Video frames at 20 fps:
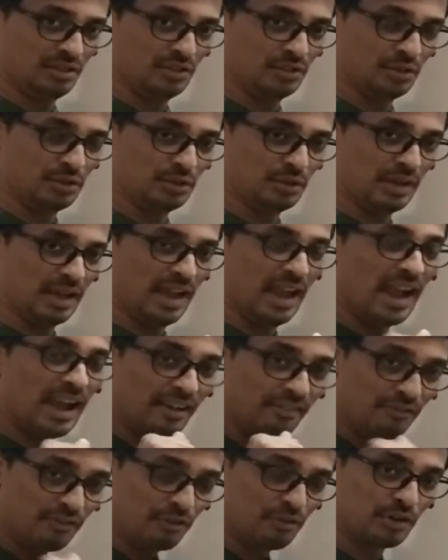So,
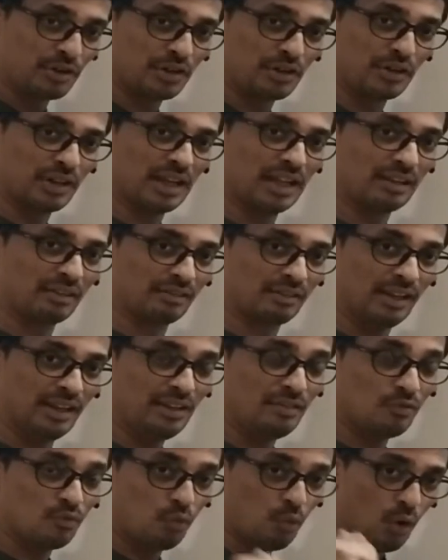and we want to
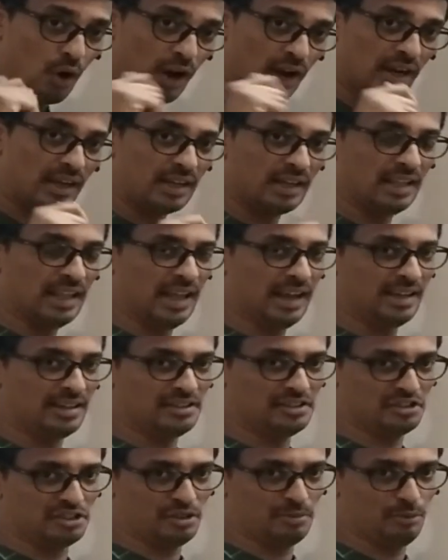calculate what that
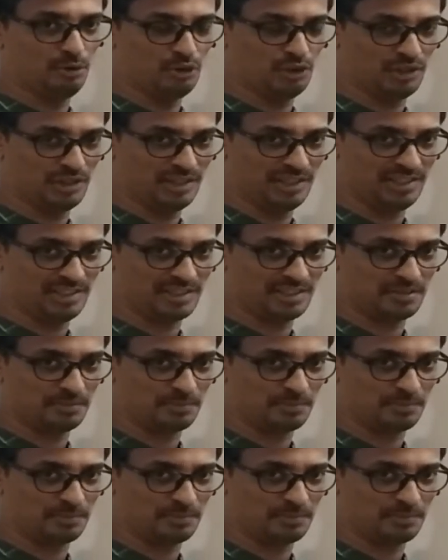distribution is.